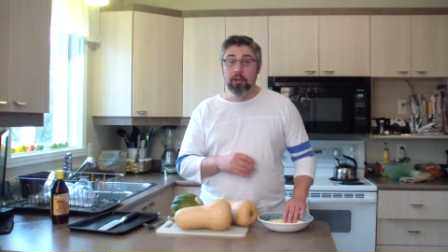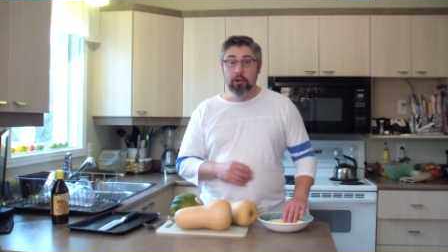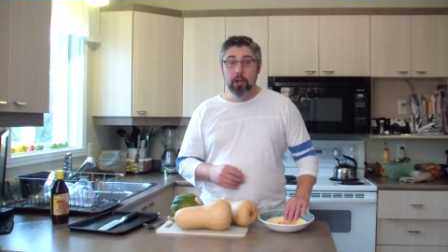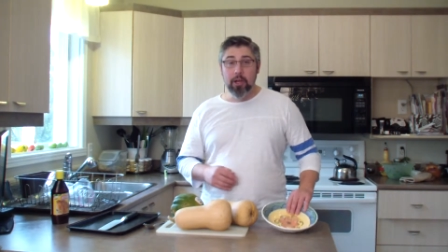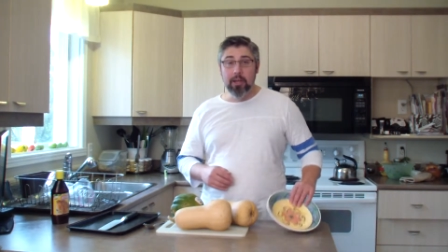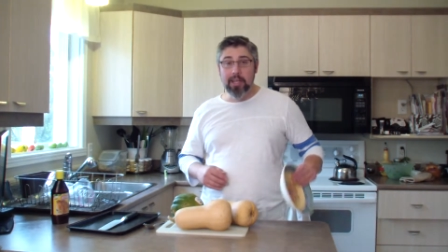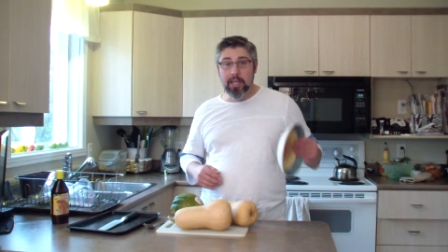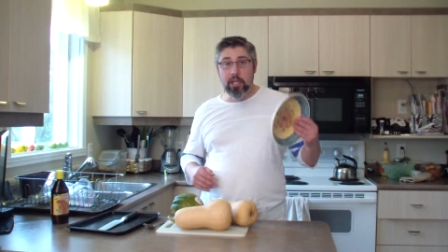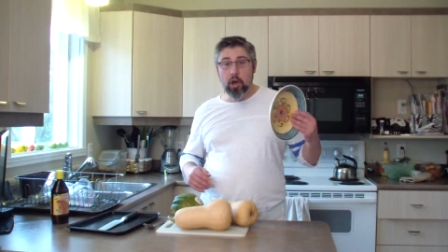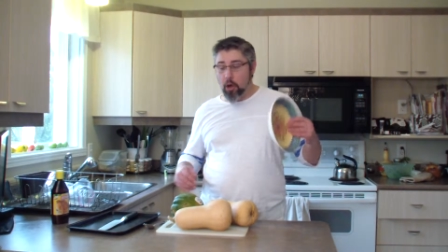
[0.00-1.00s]
You're gonna
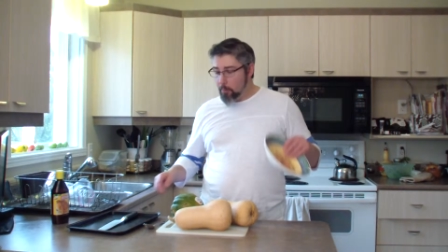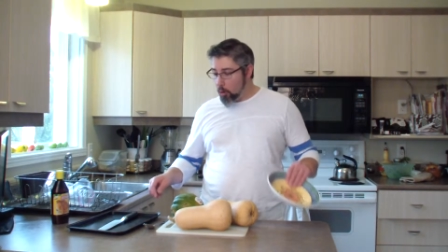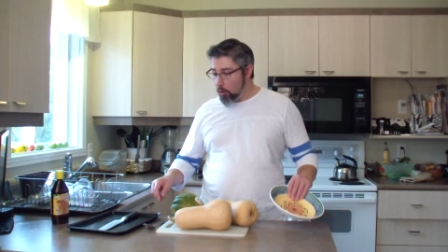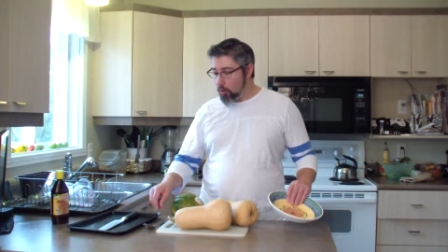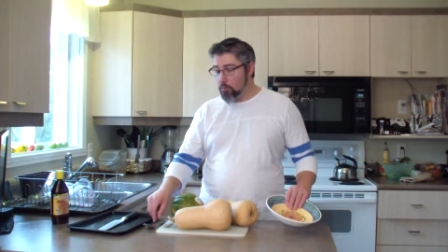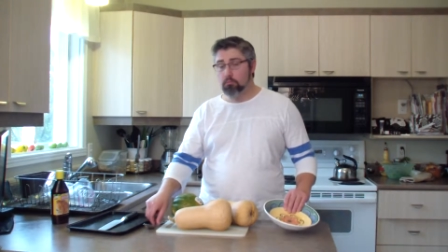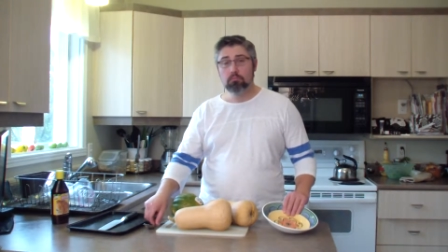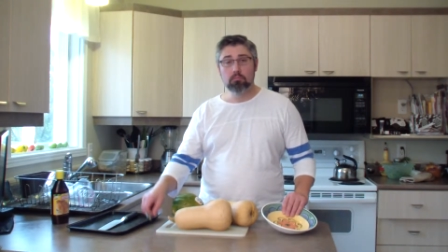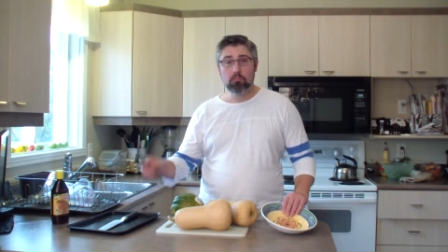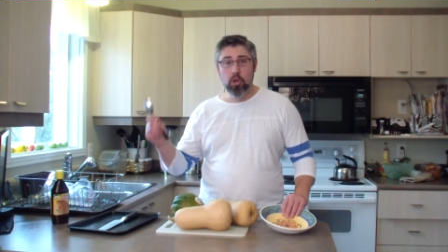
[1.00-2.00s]
need a bowl,
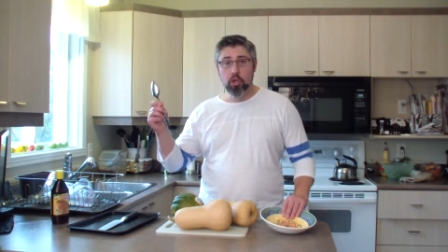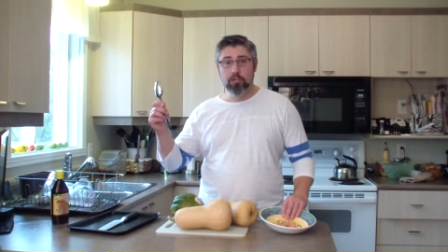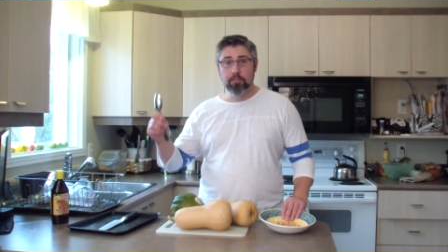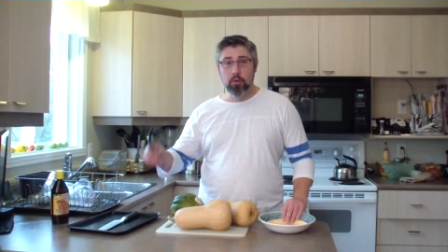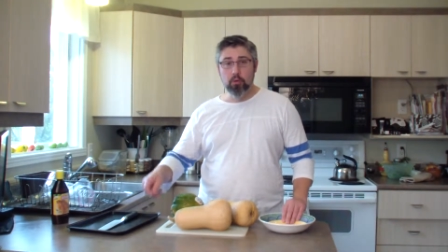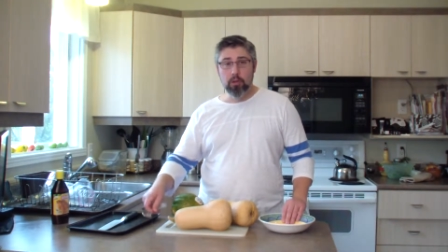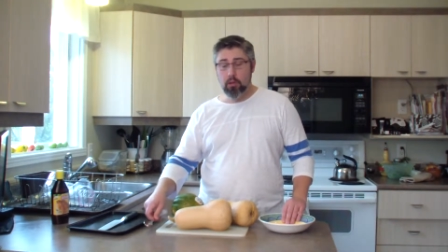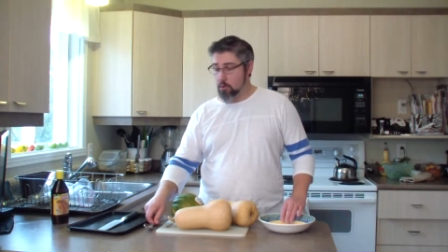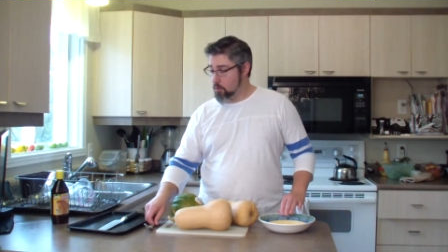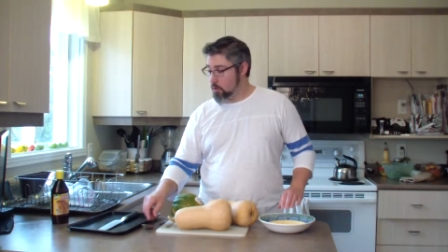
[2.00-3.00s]
a spoon,
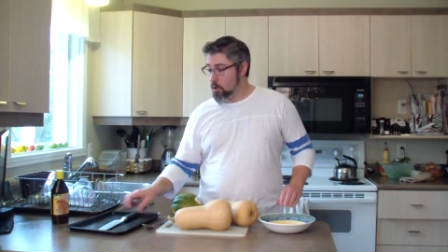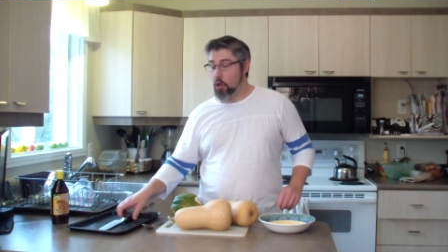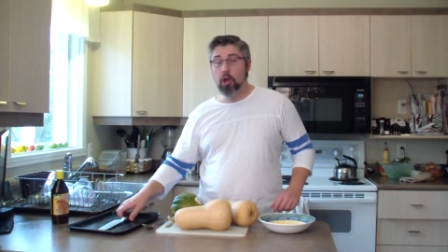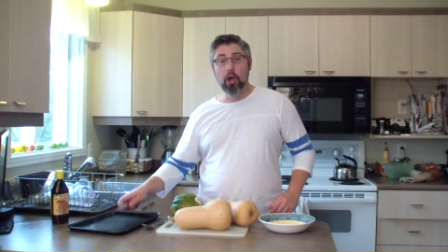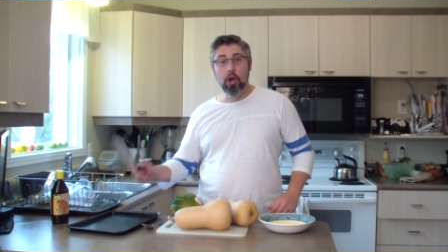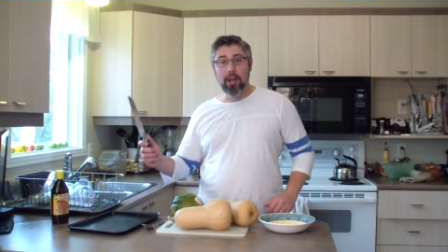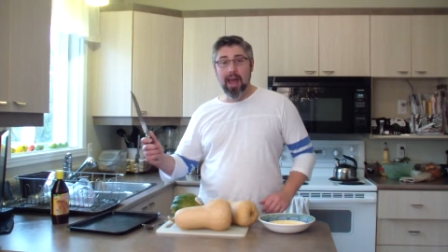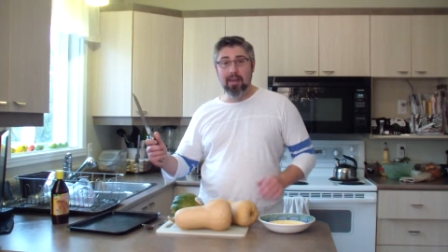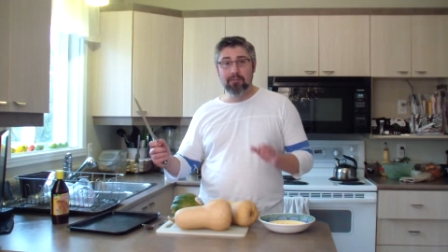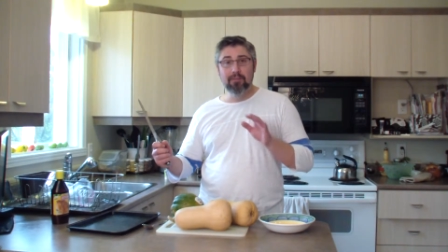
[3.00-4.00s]
a
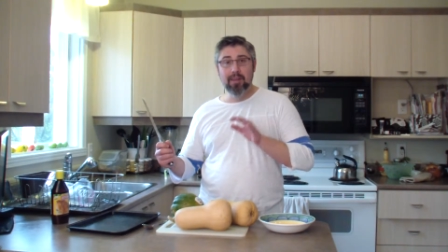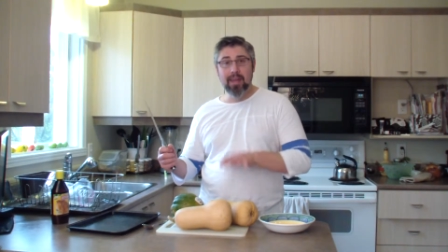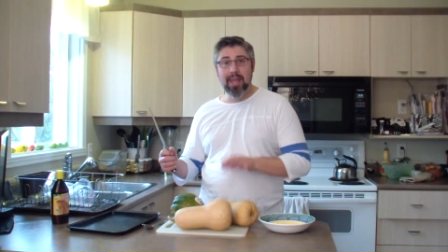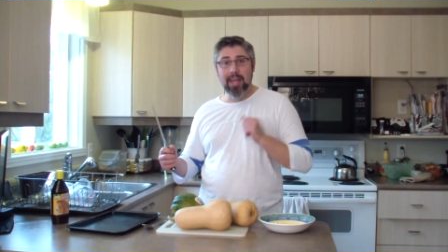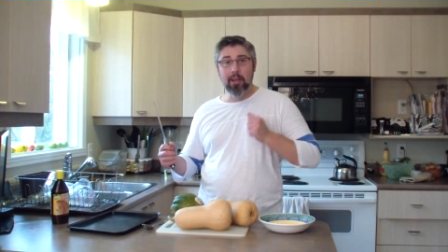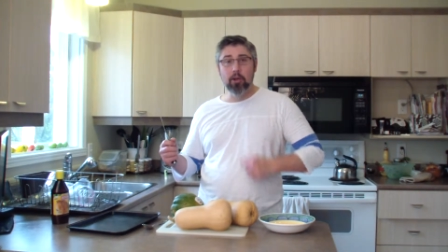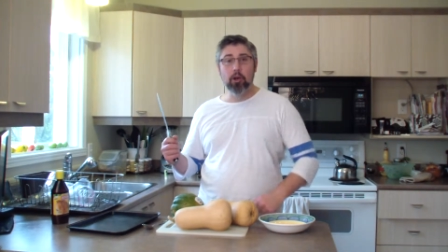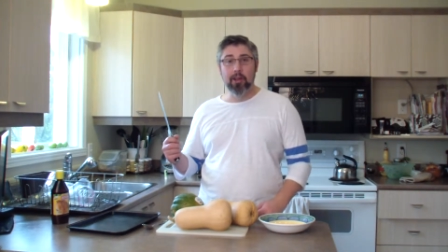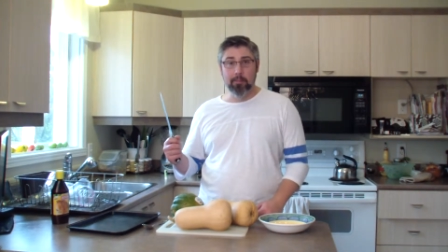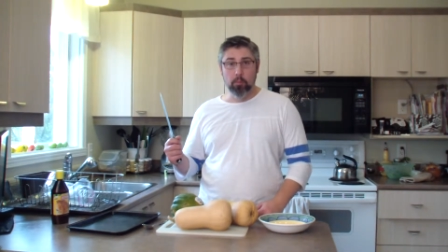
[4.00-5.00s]
knife, and a
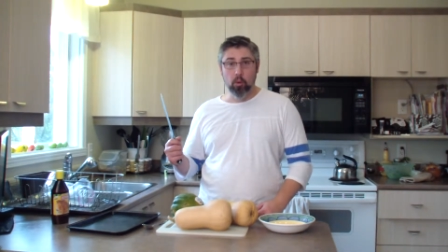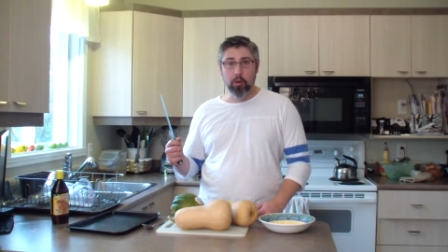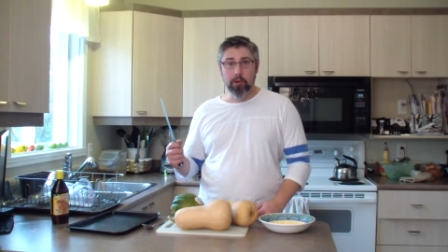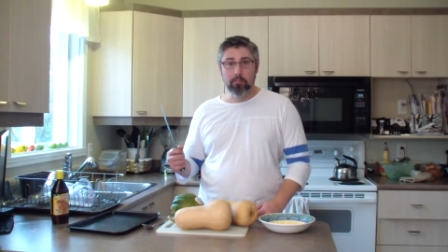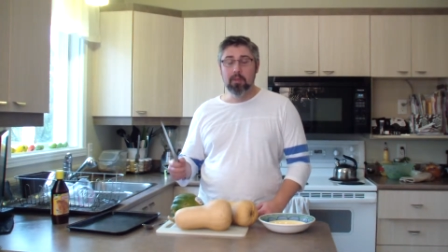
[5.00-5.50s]
cutting board.